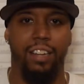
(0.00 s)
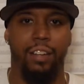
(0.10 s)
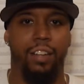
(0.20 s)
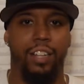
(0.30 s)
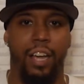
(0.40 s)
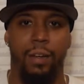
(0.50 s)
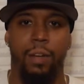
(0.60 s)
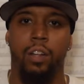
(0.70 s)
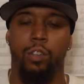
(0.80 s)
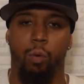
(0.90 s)
end of the day,
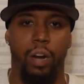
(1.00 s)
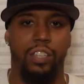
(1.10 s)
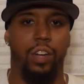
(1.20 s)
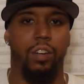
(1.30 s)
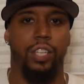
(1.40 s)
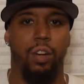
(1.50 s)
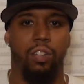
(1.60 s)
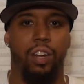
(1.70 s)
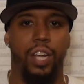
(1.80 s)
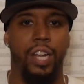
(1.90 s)
the Red Sox held
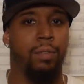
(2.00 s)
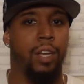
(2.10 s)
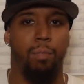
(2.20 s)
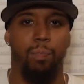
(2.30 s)
the lead.